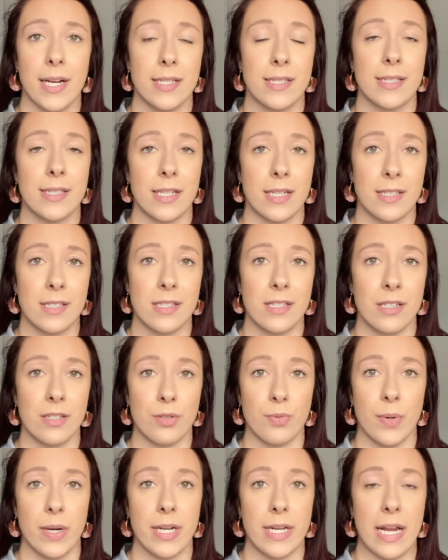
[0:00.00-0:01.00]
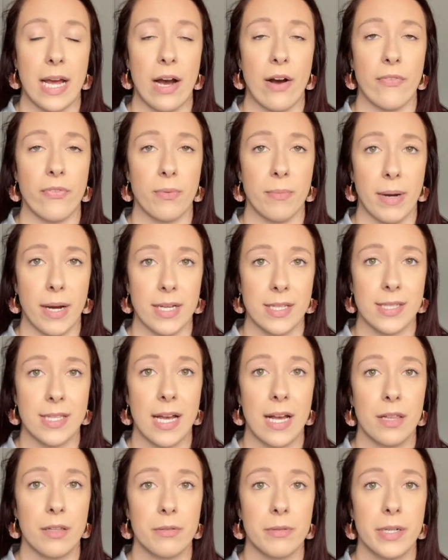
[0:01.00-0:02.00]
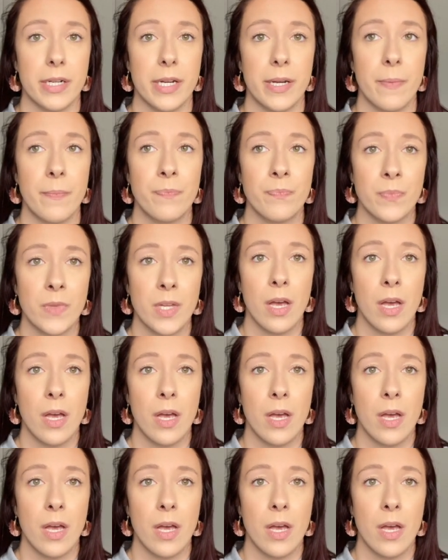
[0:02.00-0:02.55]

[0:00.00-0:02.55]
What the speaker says: 60s right now for my salary.